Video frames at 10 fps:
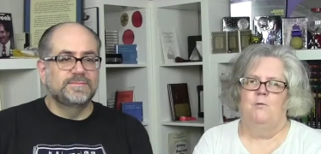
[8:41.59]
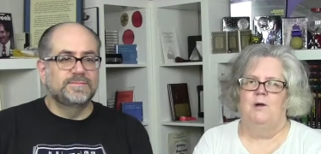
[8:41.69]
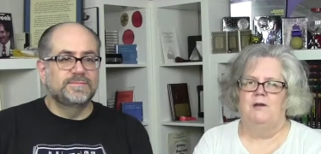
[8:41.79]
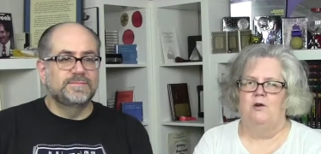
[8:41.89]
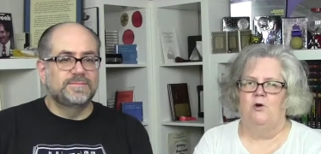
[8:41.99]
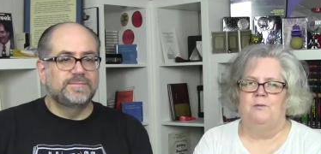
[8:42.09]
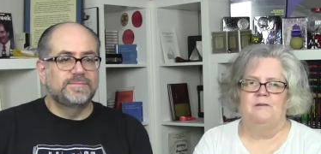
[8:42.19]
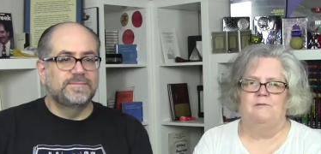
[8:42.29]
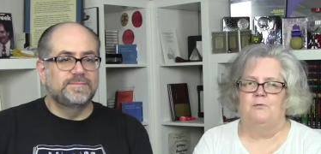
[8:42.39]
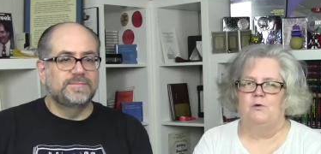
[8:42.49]
Speaker 1: When it
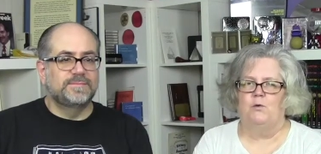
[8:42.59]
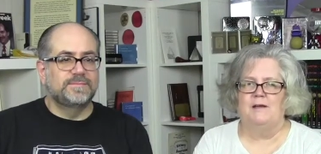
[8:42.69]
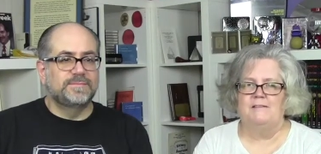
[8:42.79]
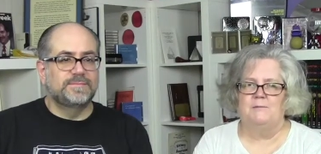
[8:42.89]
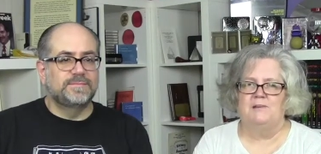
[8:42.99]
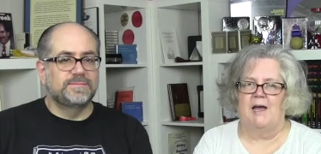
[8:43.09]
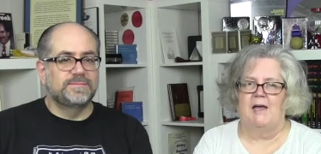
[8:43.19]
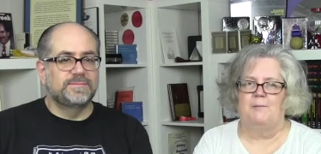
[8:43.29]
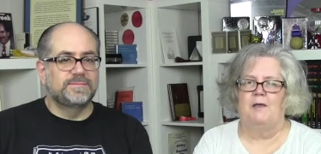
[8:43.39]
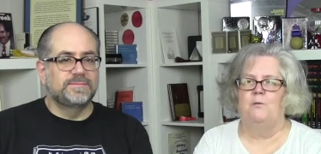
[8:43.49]
opened, and for quite some
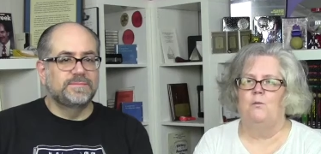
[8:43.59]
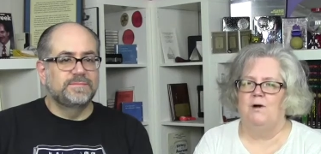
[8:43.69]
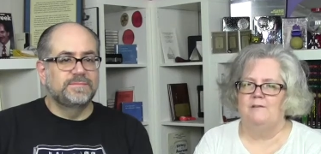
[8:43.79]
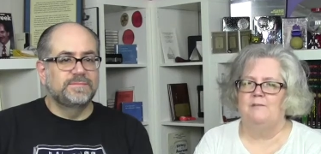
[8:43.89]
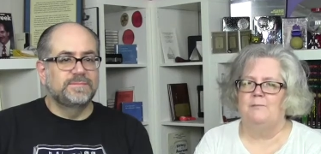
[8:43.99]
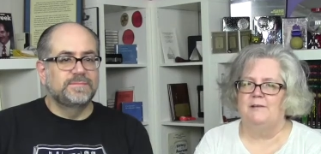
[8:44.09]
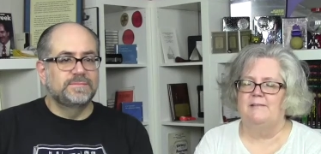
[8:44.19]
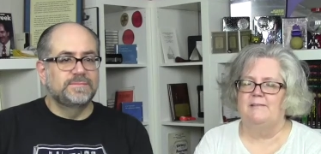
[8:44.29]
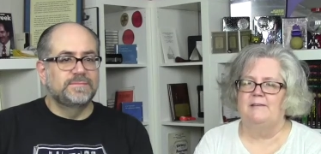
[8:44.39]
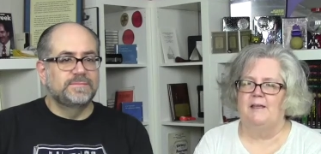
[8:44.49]
time, it was the
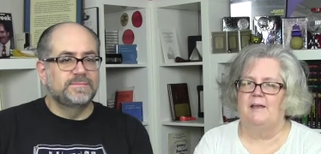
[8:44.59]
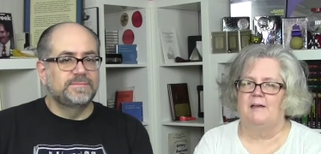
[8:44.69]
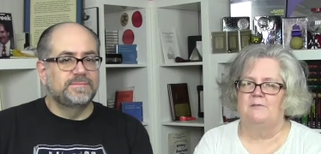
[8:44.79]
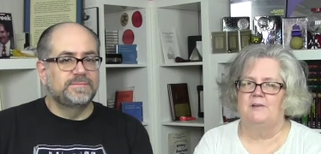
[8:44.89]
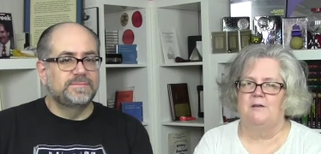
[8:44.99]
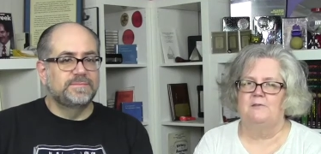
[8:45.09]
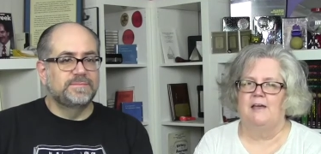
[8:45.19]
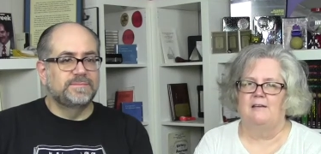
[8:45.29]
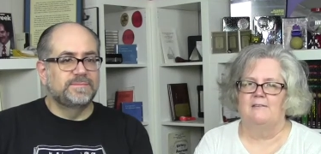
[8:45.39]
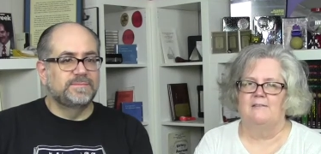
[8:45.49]
place to take out of town
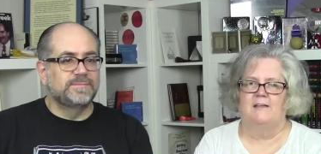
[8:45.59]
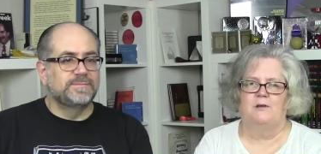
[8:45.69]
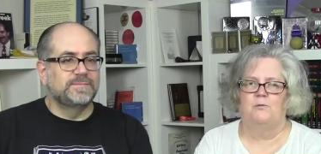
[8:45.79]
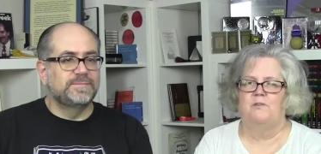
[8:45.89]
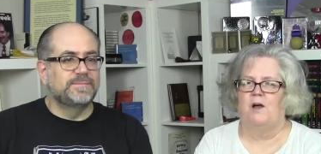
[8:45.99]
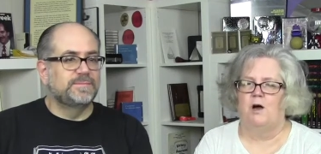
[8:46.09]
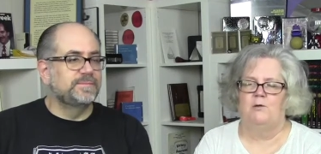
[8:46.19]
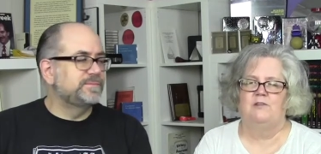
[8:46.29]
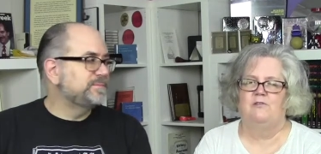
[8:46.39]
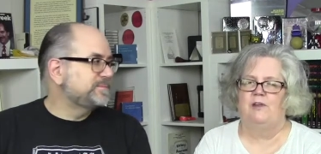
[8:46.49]
guests, and it was
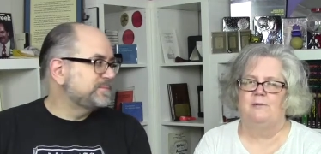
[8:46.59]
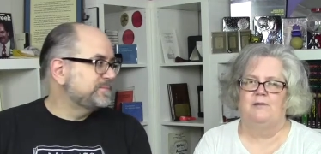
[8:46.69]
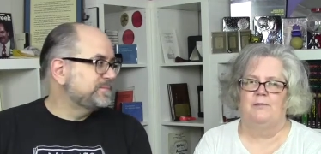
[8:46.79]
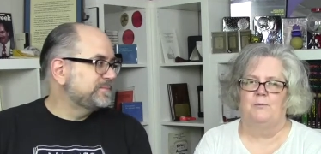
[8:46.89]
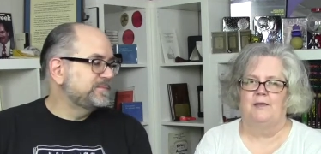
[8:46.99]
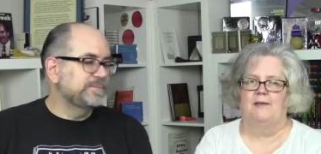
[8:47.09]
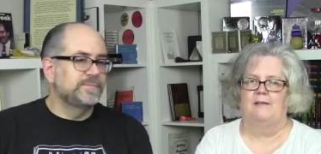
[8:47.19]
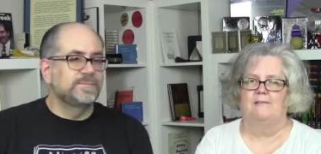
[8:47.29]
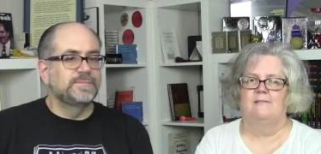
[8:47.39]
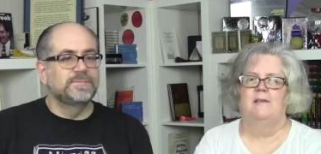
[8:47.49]
always jammed on the
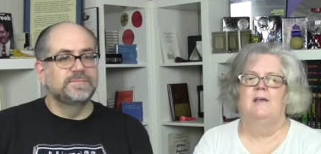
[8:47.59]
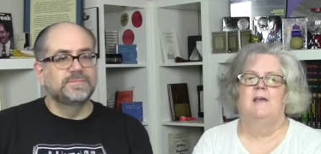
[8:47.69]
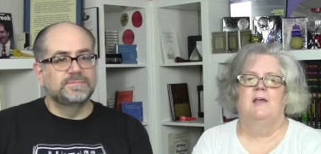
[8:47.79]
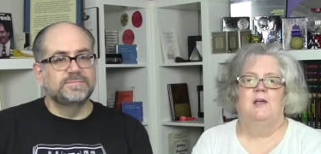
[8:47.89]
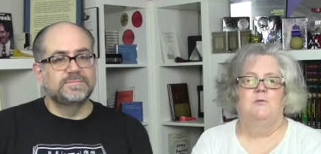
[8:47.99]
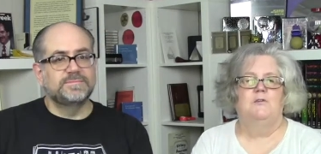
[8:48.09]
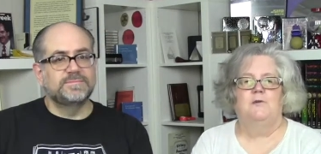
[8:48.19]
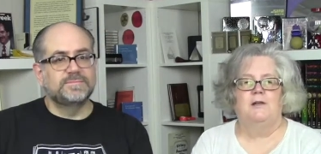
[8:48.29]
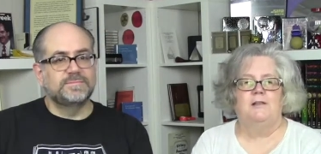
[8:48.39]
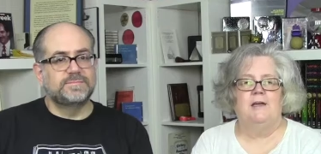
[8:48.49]
weekends. It was
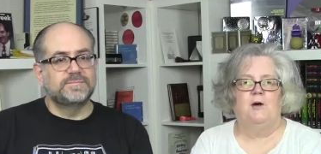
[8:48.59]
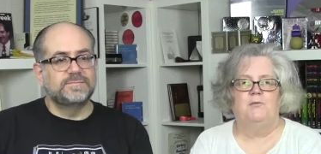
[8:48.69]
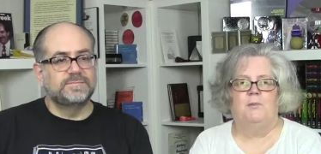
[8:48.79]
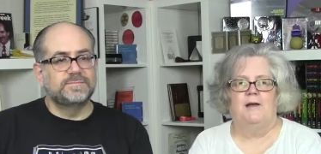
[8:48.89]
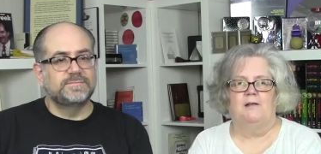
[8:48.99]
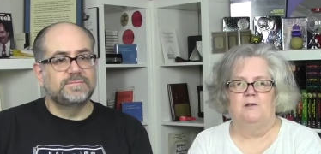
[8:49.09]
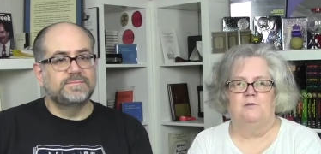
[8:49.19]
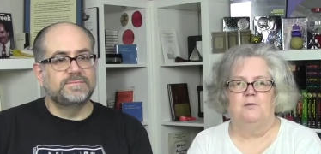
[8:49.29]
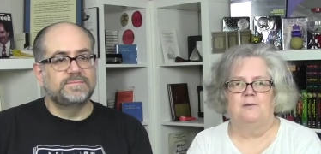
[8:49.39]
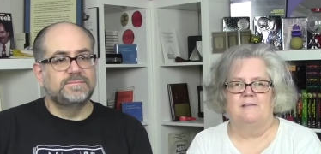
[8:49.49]
greatly helped by a
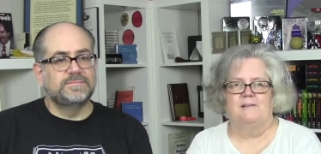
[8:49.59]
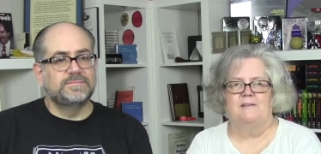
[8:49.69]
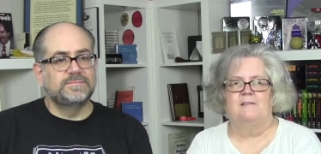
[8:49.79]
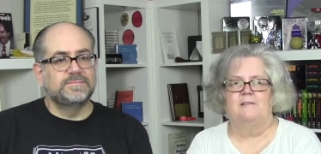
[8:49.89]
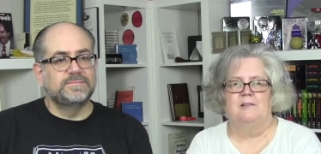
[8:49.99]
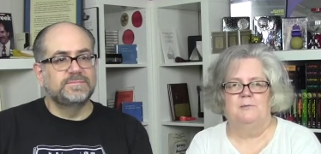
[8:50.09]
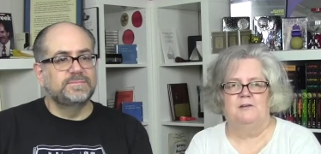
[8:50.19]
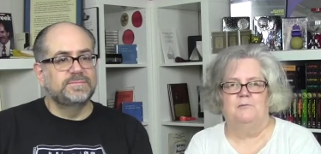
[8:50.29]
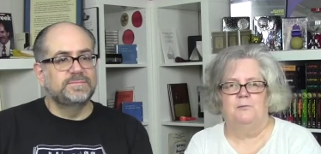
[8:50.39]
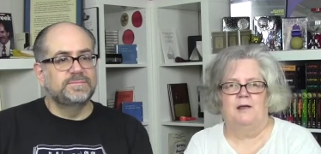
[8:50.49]
local business.
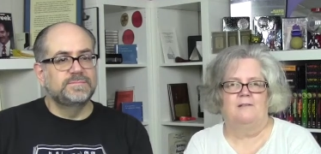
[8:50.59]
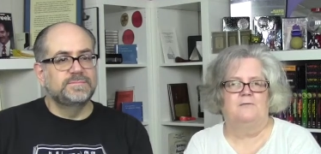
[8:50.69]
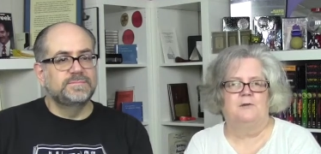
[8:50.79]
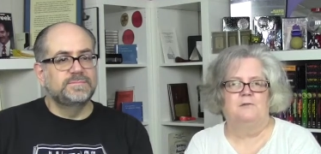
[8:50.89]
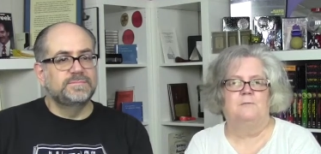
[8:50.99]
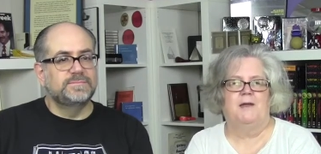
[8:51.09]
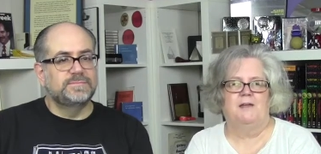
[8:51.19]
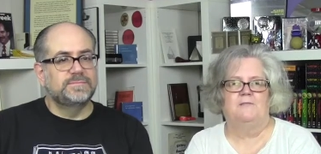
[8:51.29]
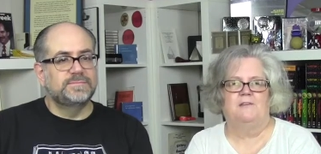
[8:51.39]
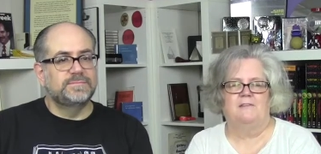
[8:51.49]
Limited brands filled
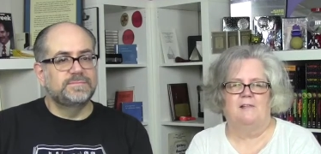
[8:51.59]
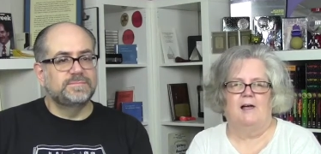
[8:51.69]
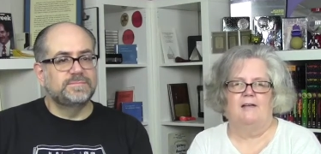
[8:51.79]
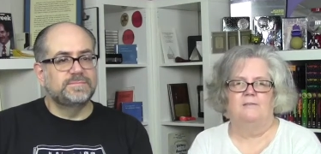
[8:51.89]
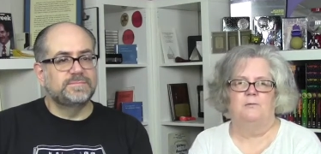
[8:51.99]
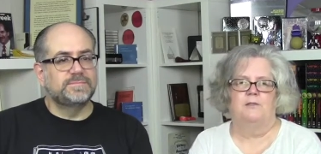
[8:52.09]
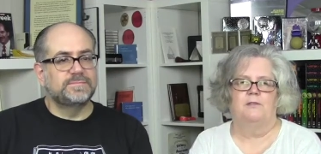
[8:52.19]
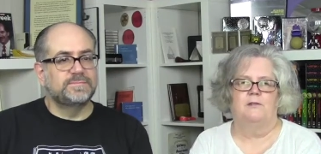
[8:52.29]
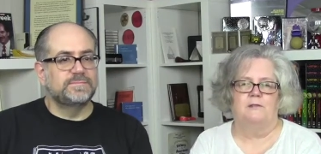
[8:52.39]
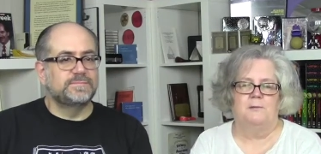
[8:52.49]
many of the slots
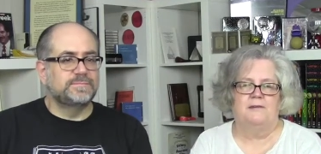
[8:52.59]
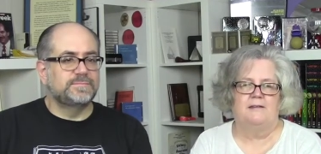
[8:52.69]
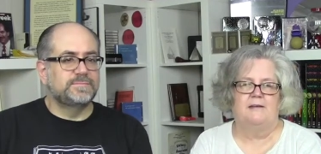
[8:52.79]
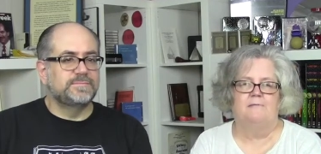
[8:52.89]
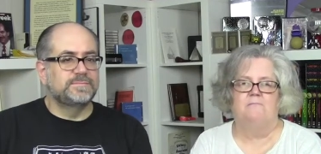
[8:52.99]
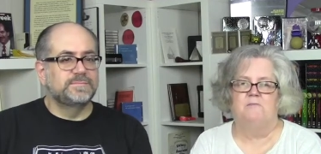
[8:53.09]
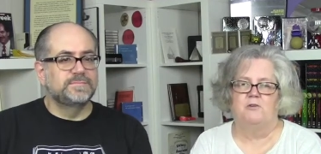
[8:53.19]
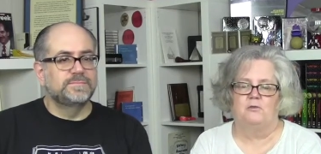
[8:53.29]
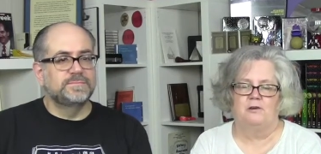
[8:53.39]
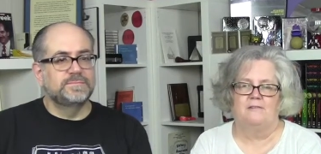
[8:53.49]
with The Limited,
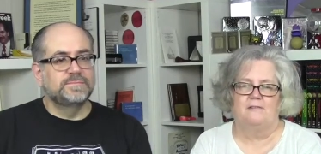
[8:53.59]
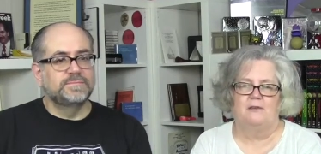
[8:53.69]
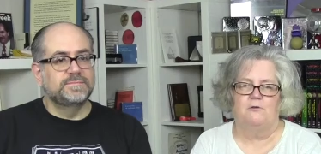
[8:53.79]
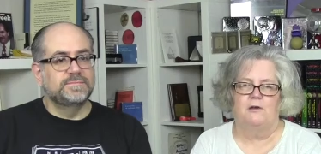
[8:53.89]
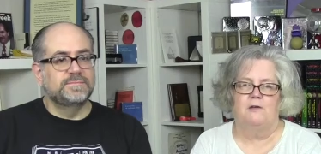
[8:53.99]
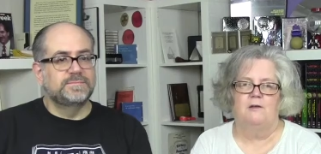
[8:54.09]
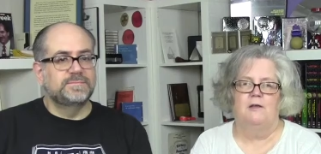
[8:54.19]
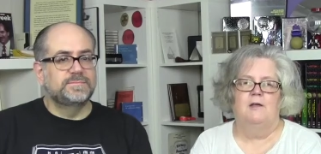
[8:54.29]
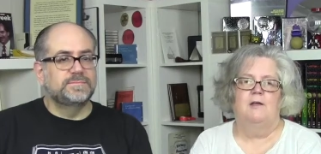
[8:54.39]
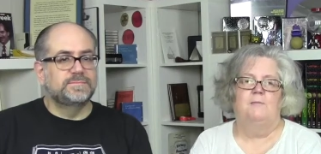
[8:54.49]
Victoria's Secret,
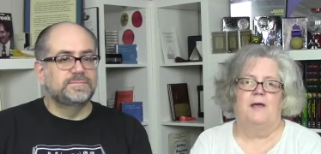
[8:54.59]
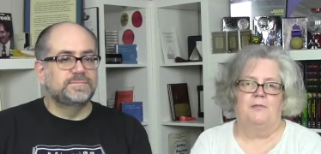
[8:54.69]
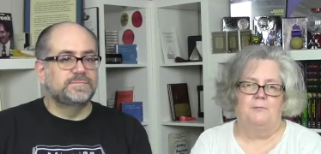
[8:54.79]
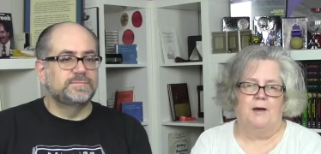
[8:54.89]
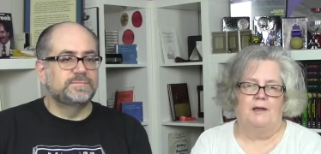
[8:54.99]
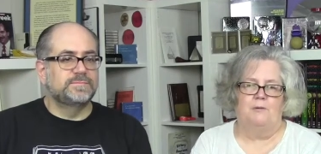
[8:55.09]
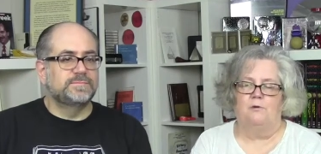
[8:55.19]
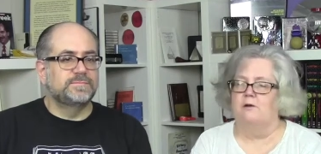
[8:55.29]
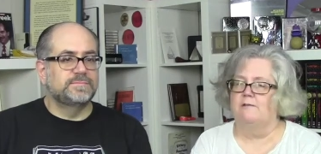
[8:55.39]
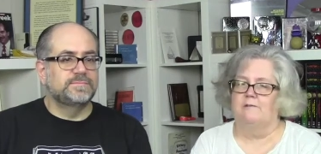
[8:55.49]
Bath and Body
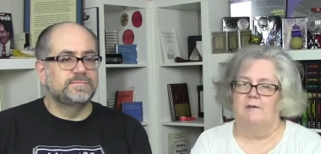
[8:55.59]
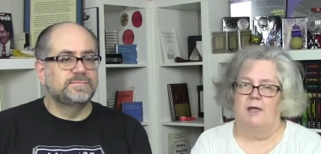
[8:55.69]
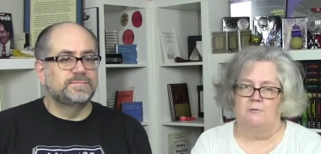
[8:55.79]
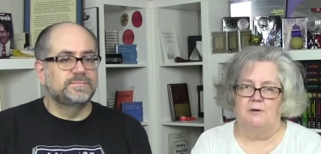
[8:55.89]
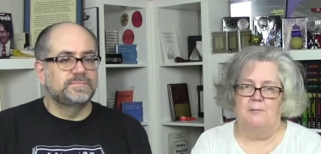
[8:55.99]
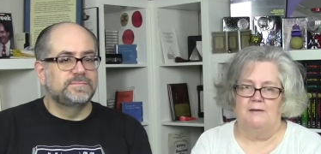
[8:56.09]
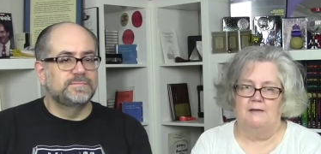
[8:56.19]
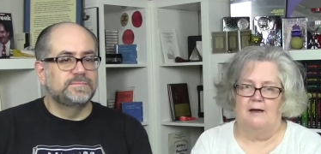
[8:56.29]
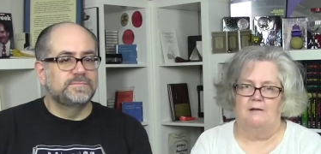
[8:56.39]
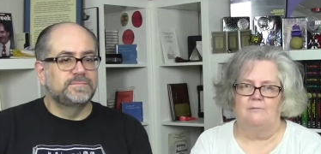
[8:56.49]
Works, Henri
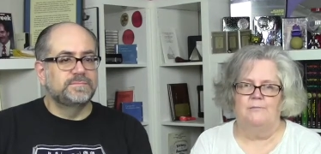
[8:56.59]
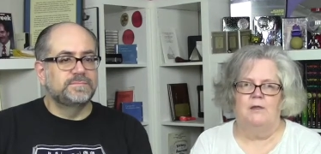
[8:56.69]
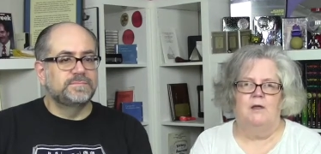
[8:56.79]
Bendel.